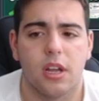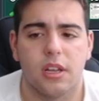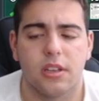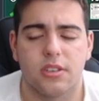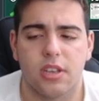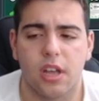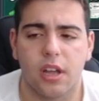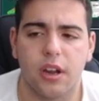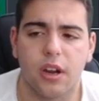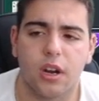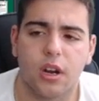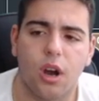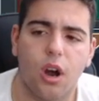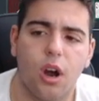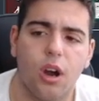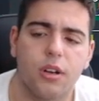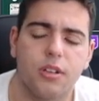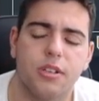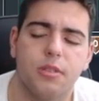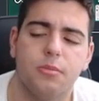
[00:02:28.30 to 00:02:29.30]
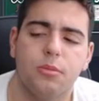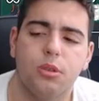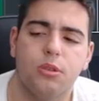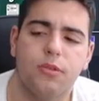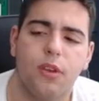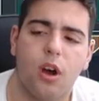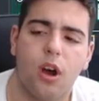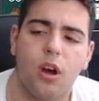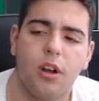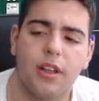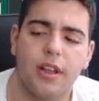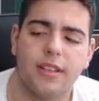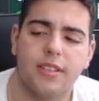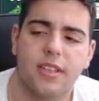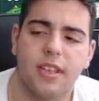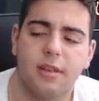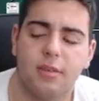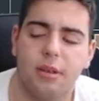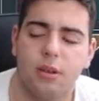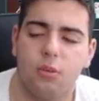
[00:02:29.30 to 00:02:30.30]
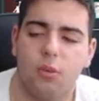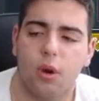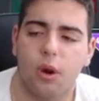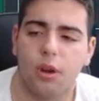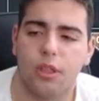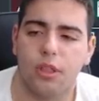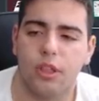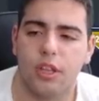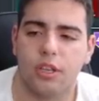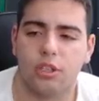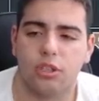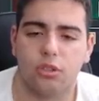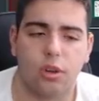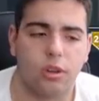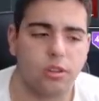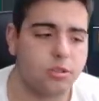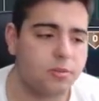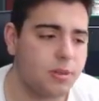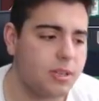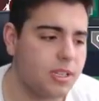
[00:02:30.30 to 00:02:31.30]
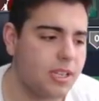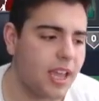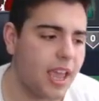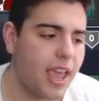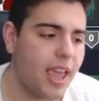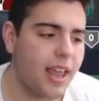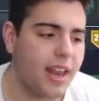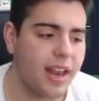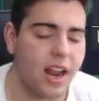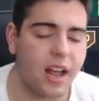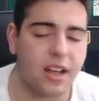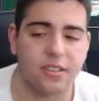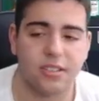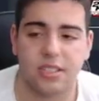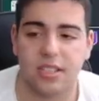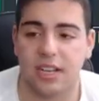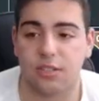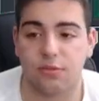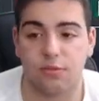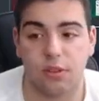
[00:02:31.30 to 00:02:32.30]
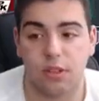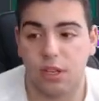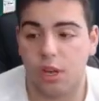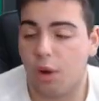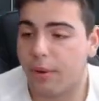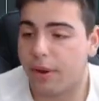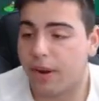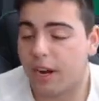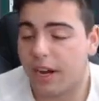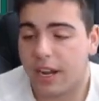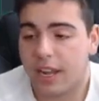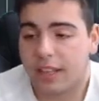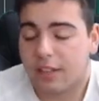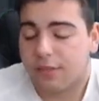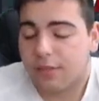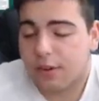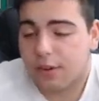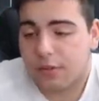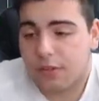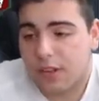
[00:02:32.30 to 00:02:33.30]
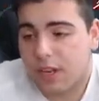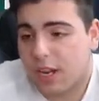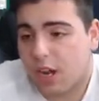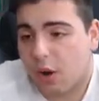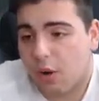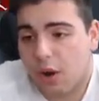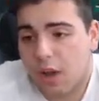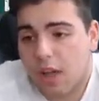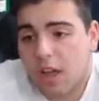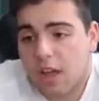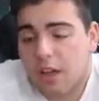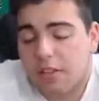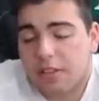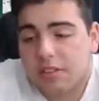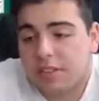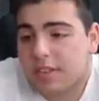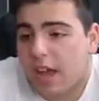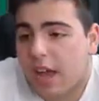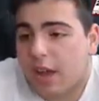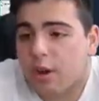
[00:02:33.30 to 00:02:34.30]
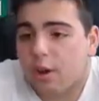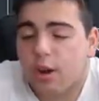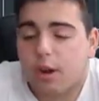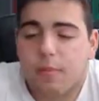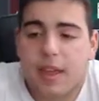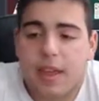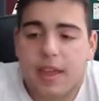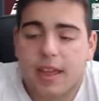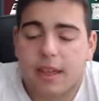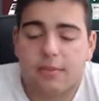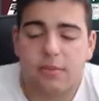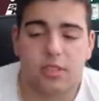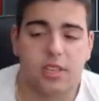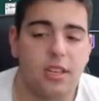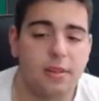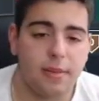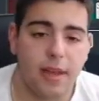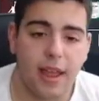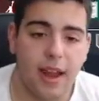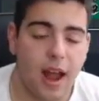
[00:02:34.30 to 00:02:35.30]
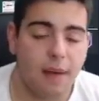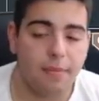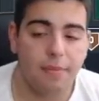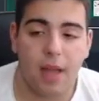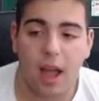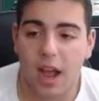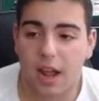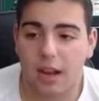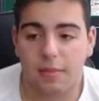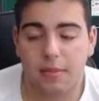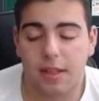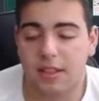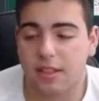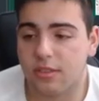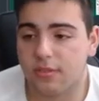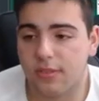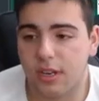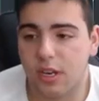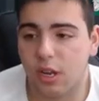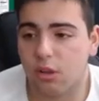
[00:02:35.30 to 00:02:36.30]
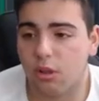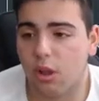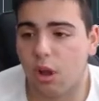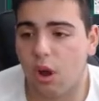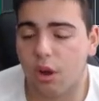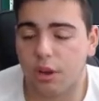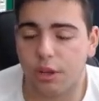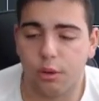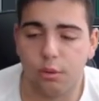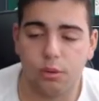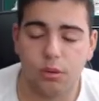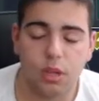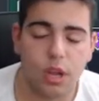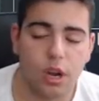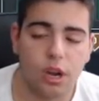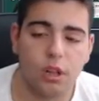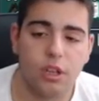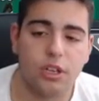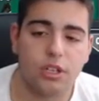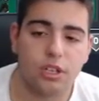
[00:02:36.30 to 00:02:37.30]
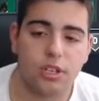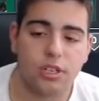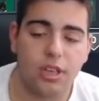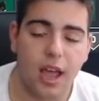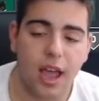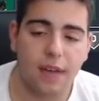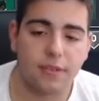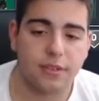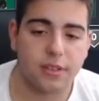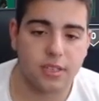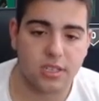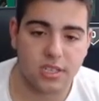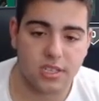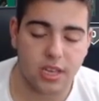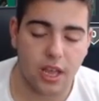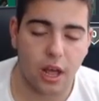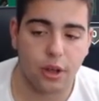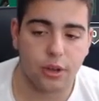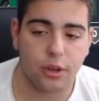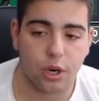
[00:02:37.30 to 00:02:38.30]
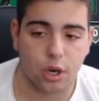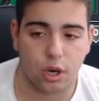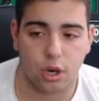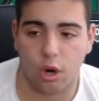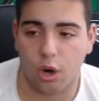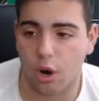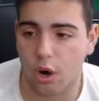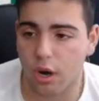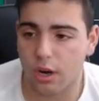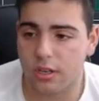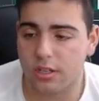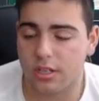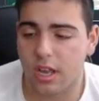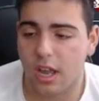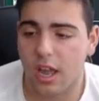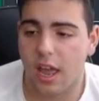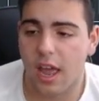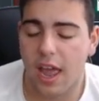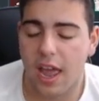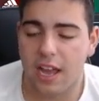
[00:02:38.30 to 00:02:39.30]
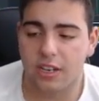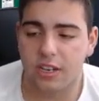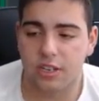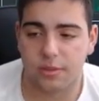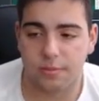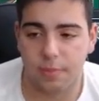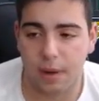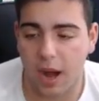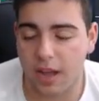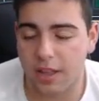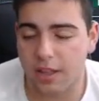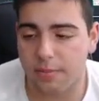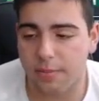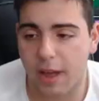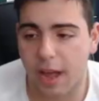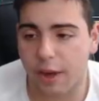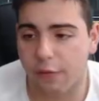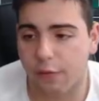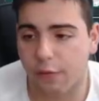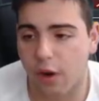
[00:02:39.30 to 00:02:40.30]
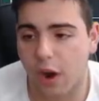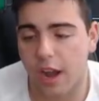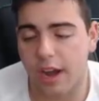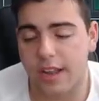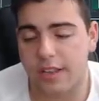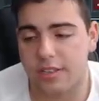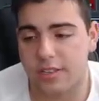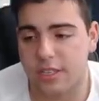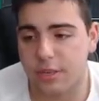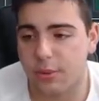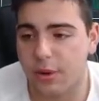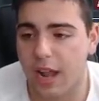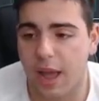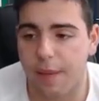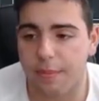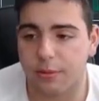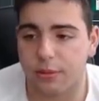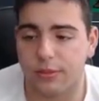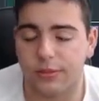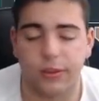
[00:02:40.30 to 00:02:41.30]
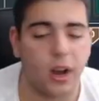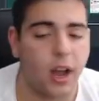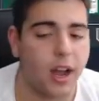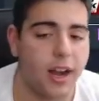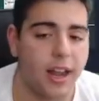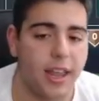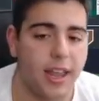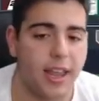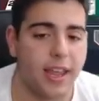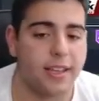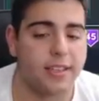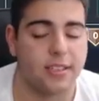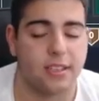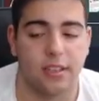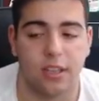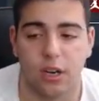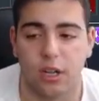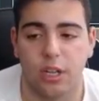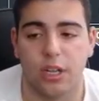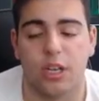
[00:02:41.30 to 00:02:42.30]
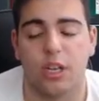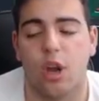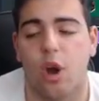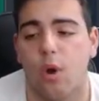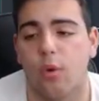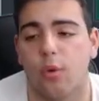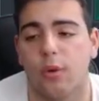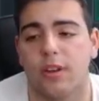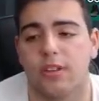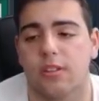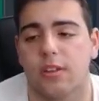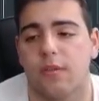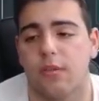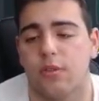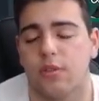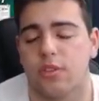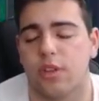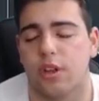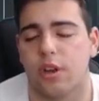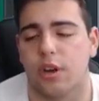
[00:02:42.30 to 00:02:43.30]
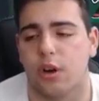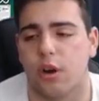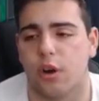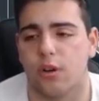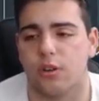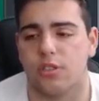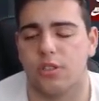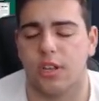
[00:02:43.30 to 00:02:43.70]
Sell your cards and move on. It's going to be worth it. Trust me in the end. And honestly, that's really all we're going to get for the video. This is how you're going to make MT, man. I'm not going to make this video long. You literally just have to sell your cards and just buy them back Friday. See what happens Friday. It's literally no risk if you sell your cards